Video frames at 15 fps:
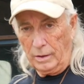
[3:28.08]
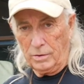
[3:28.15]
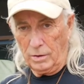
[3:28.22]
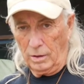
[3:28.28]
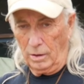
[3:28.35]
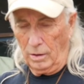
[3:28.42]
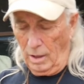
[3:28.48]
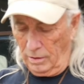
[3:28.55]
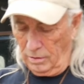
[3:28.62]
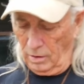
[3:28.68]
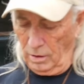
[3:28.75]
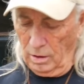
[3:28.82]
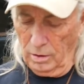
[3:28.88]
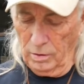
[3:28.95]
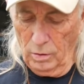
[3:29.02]
I said, it has
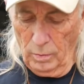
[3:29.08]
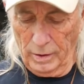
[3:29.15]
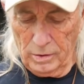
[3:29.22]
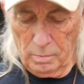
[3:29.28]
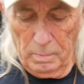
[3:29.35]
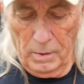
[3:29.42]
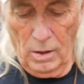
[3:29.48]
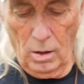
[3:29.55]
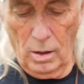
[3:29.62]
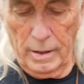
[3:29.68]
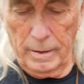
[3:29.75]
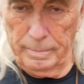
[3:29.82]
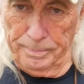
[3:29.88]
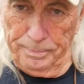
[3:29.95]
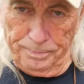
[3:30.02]
a U S B on
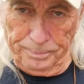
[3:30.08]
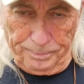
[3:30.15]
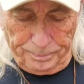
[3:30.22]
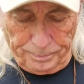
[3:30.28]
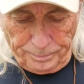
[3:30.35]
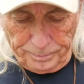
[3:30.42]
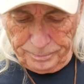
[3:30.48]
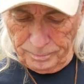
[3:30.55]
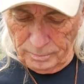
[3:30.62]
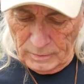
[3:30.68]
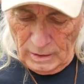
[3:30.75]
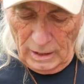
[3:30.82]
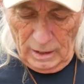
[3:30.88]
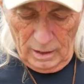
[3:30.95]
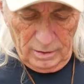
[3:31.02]
it,
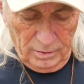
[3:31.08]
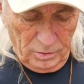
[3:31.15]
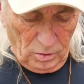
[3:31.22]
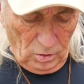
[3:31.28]
and there's